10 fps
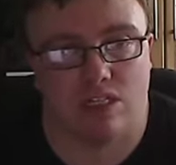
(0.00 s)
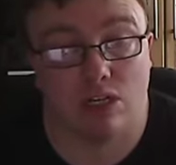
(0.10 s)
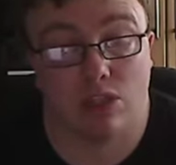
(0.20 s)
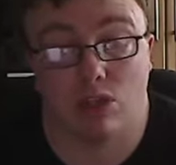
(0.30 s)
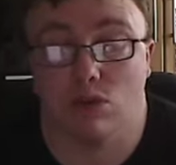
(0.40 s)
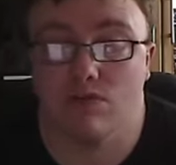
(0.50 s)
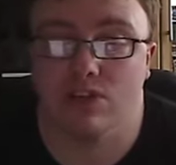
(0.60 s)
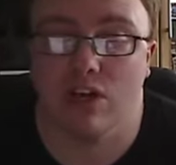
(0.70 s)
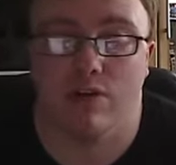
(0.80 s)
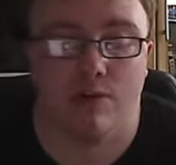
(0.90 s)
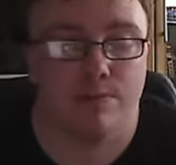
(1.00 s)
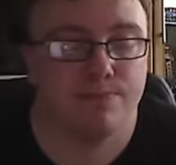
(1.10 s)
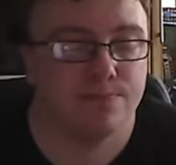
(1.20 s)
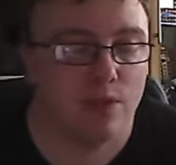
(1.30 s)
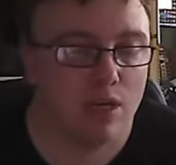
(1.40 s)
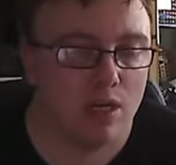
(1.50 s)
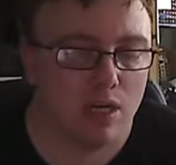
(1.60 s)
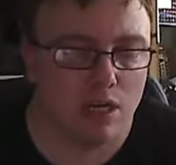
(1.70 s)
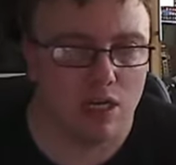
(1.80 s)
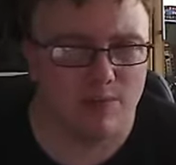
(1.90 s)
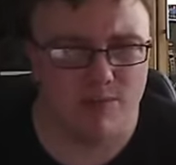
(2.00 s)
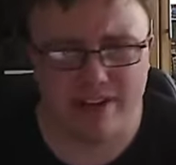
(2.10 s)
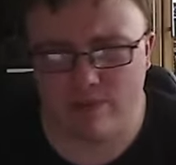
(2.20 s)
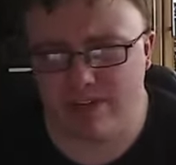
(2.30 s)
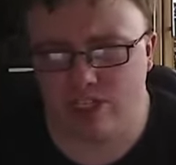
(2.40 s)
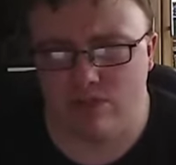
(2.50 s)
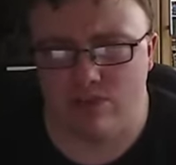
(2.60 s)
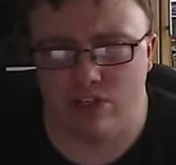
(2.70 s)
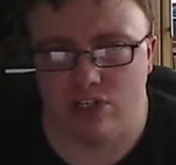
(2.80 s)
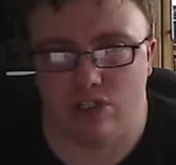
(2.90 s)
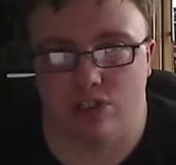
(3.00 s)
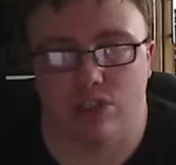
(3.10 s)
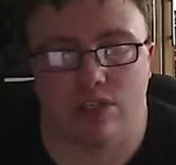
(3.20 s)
are the Cult of Skaro, but Megmaster versions.